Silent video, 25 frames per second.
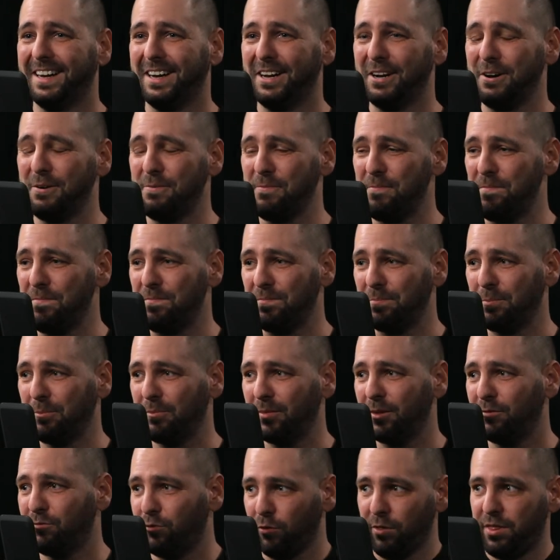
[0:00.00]
Um,
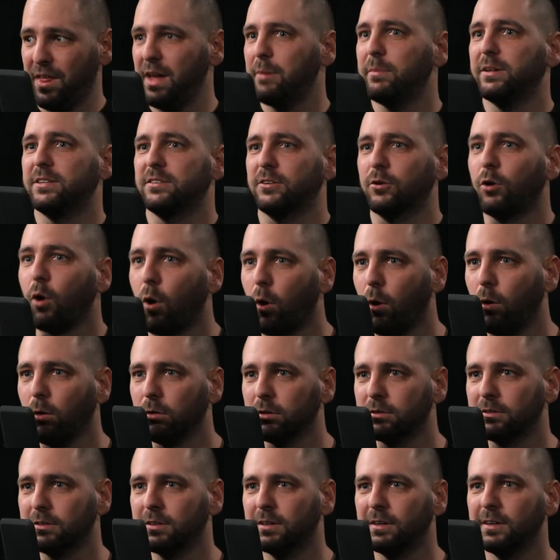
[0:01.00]
for them, it's
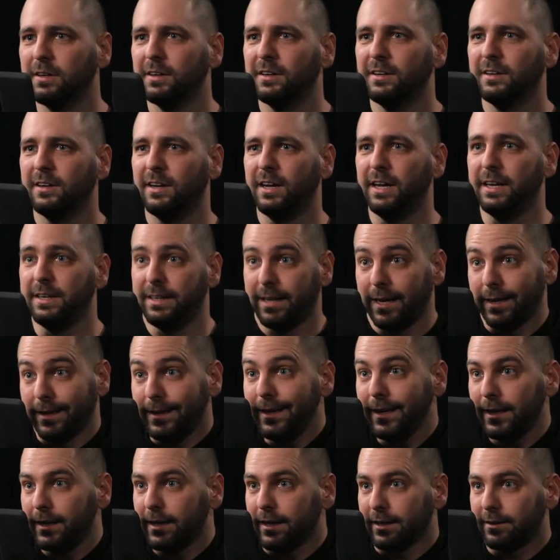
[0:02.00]
gold and they
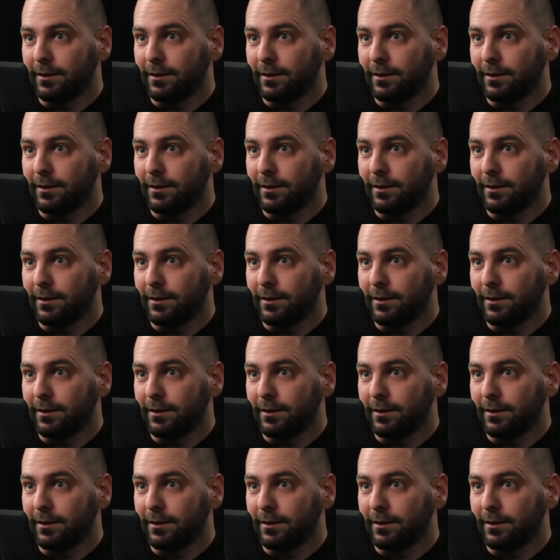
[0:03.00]
need